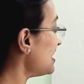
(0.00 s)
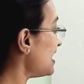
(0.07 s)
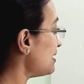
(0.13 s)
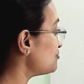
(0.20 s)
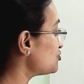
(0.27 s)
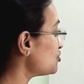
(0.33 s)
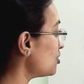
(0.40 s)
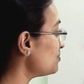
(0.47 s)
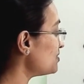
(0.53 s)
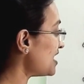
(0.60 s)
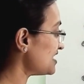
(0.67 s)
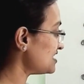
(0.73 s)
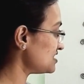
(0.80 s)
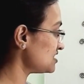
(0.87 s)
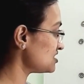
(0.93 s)
absorb
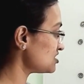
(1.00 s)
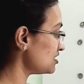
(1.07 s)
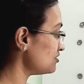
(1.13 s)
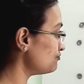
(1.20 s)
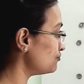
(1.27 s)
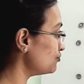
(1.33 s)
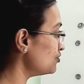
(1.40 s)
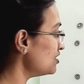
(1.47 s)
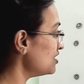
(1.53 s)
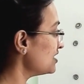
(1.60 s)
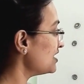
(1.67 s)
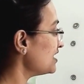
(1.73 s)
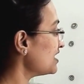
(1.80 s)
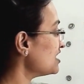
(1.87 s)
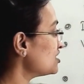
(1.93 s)
digested food.
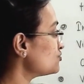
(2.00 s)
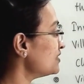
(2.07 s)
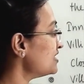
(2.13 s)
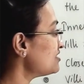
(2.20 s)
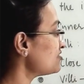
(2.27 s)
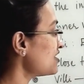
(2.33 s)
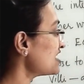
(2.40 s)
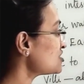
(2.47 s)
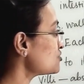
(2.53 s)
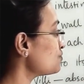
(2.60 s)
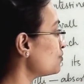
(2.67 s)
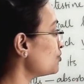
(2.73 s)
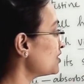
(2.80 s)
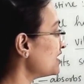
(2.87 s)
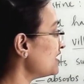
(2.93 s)
It will
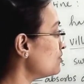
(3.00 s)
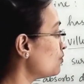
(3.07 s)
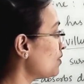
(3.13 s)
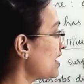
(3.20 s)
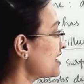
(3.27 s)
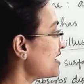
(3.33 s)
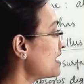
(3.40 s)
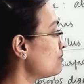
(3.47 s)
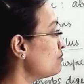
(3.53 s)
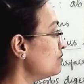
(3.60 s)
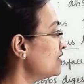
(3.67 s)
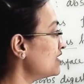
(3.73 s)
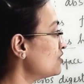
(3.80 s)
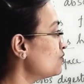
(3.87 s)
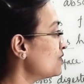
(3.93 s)
transport it via
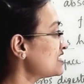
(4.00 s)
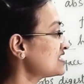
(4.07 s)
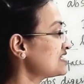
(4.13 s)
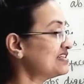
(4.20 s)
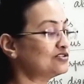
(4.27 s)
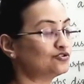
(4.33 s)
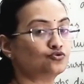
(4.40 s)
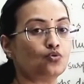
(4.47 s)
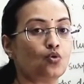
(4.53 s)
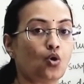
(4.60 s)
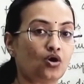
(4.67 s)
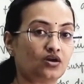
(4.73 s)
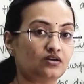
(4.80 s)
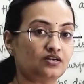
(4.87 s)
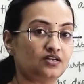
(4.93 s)
blood vessel to
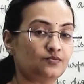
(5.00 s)
organ.